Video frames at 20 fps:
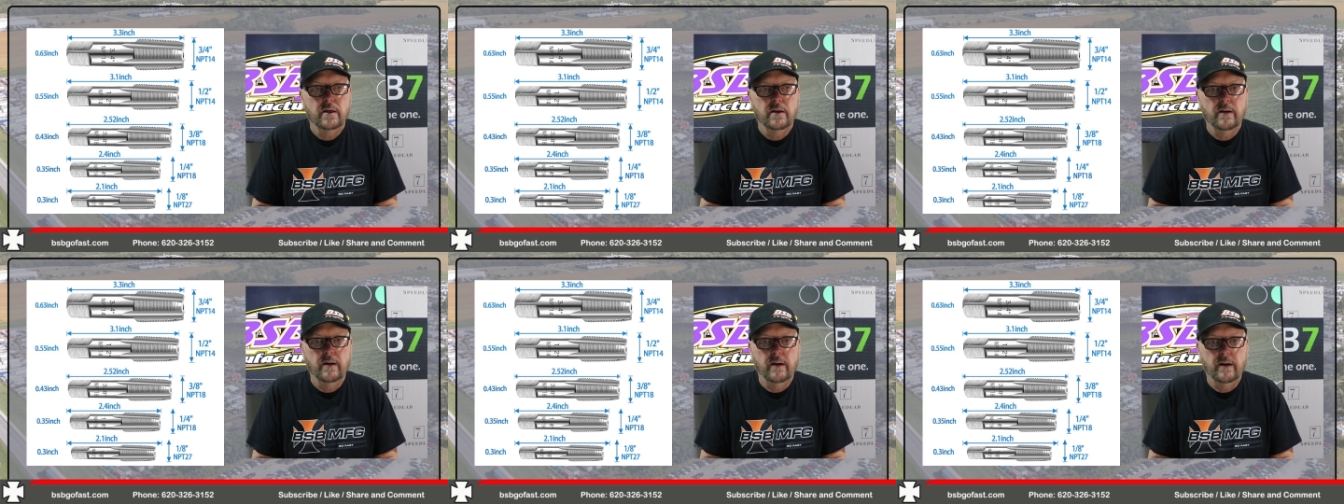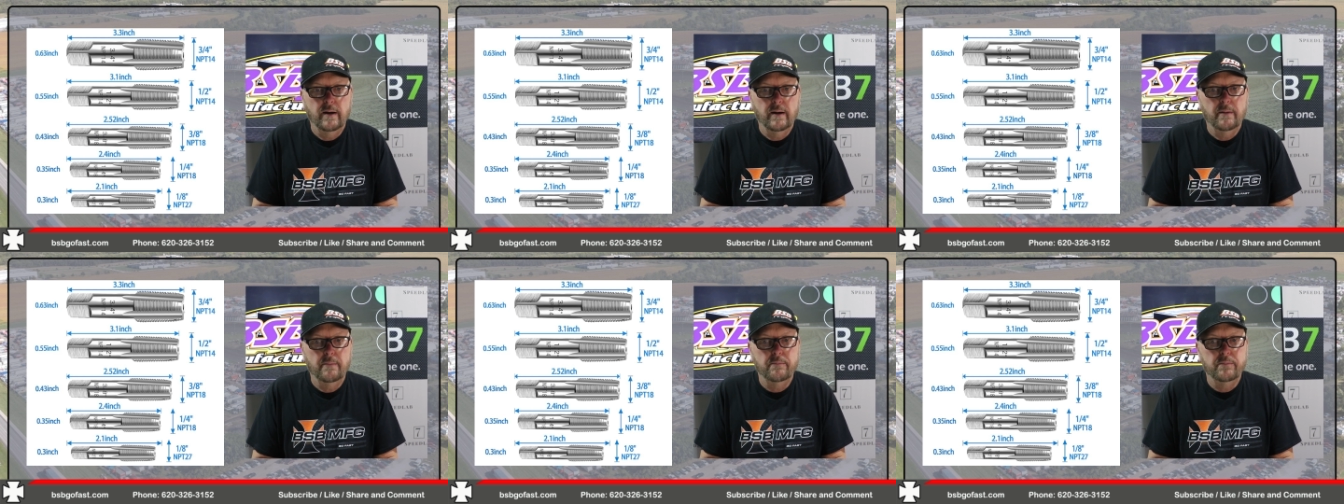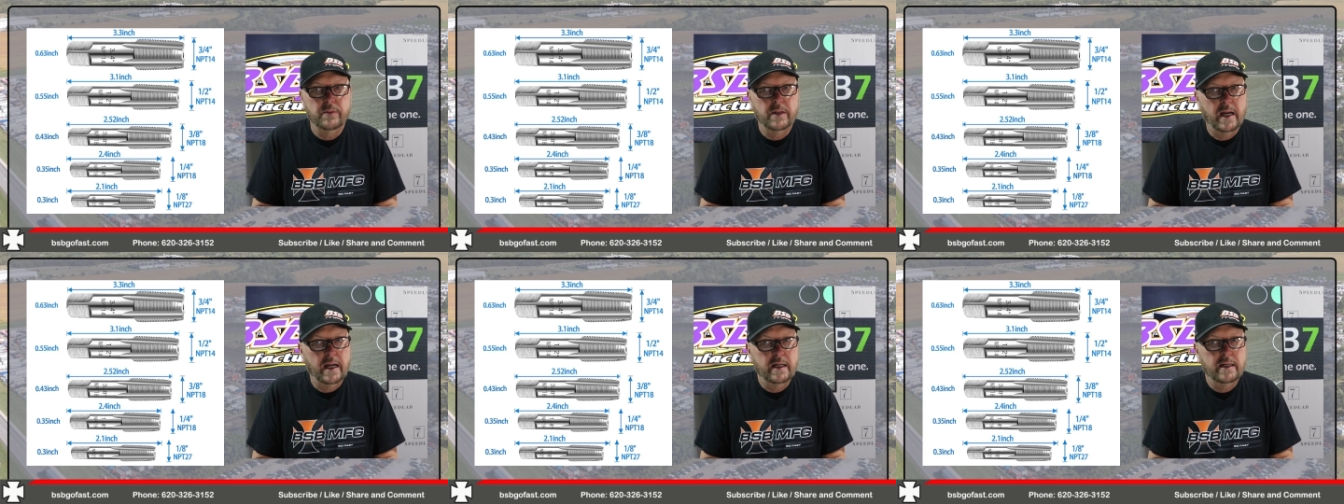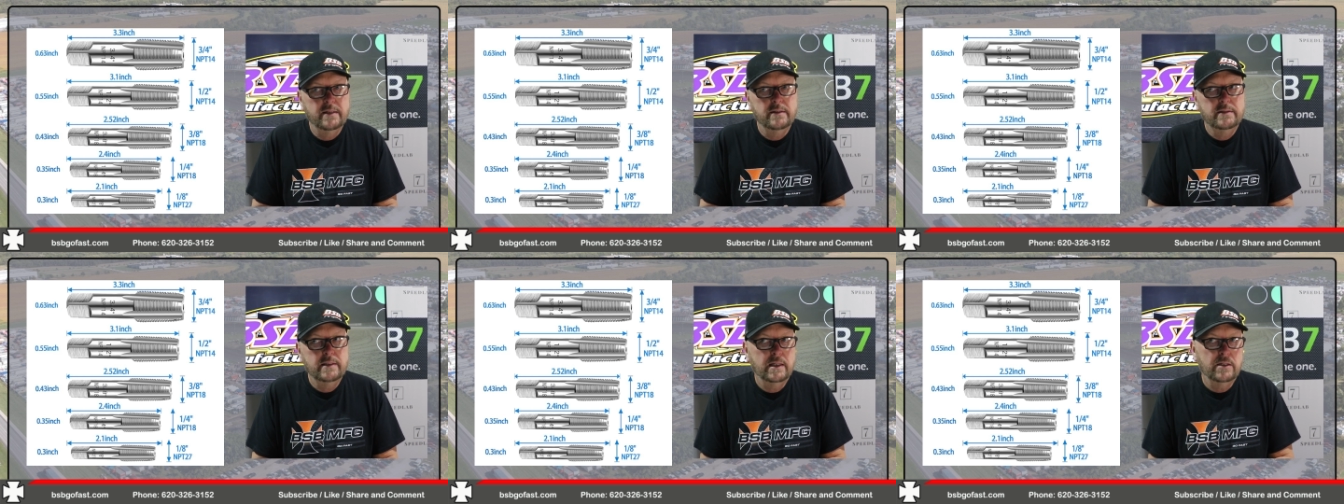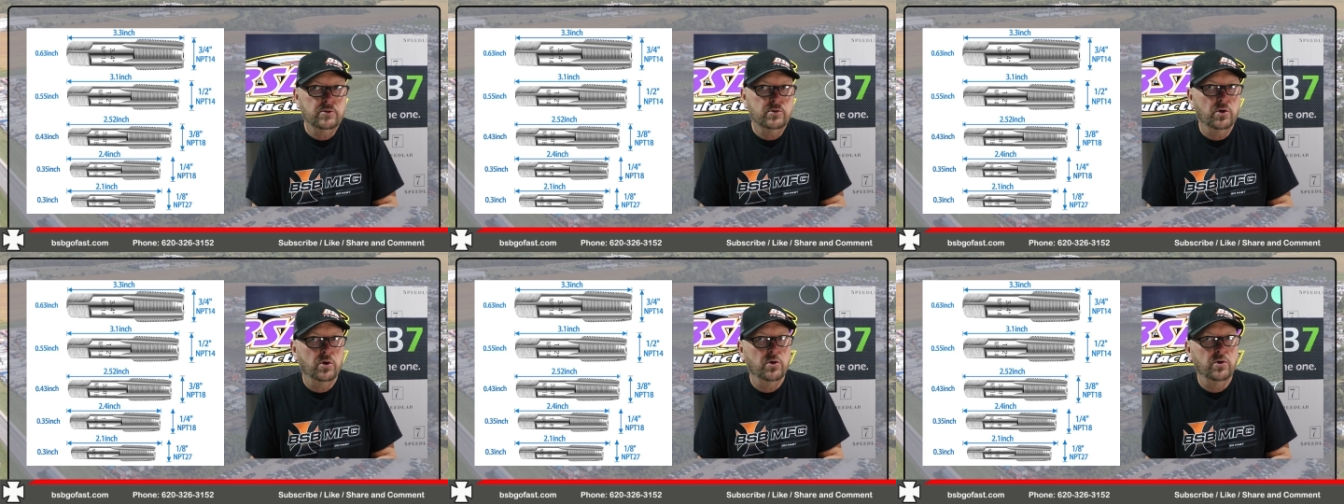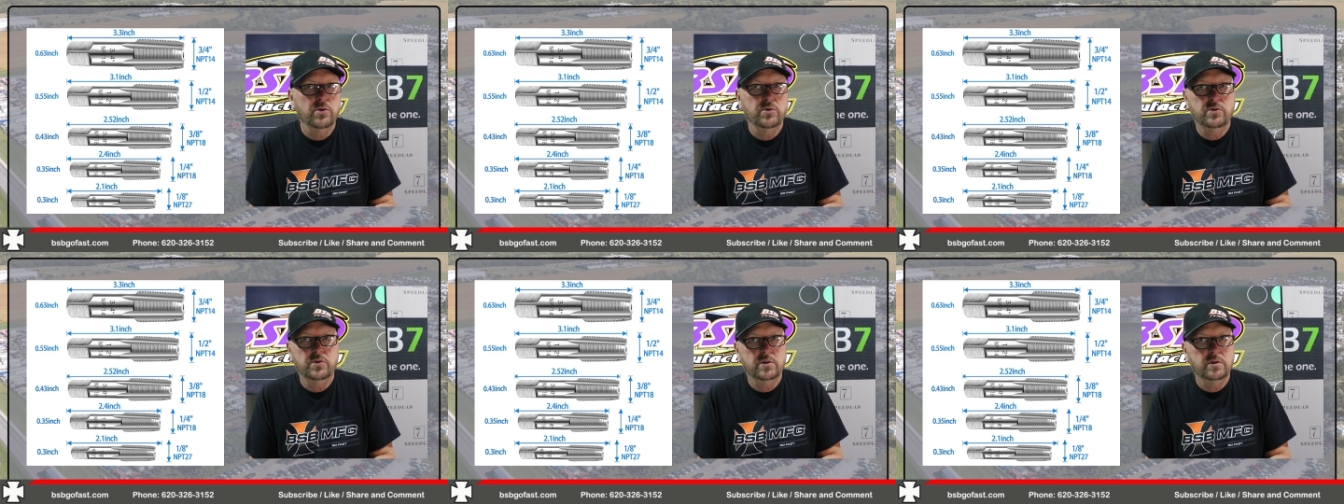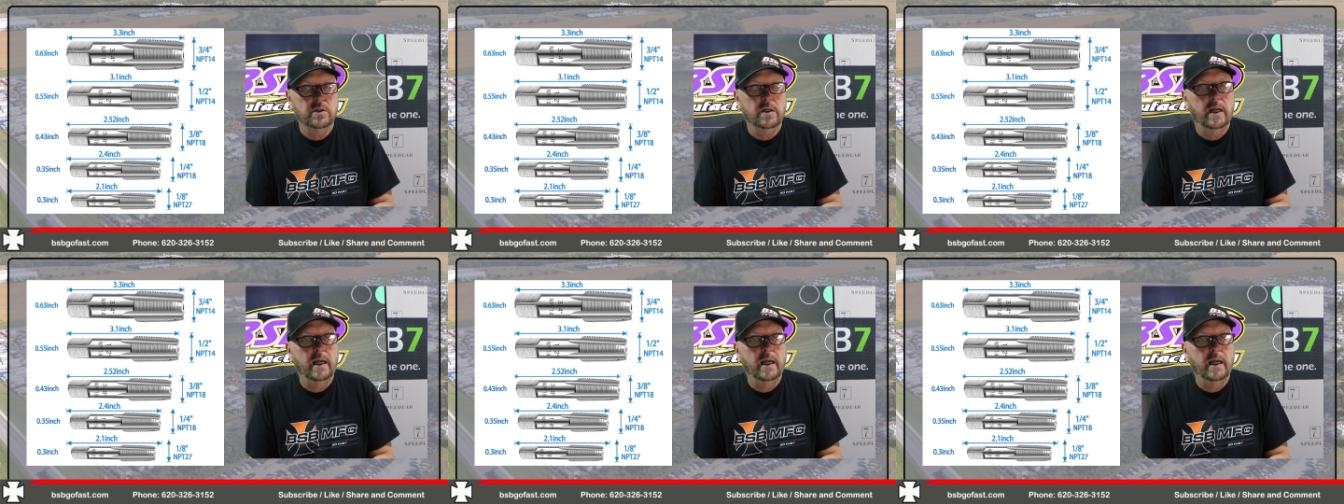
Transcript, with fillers: Um, nine, ten turns,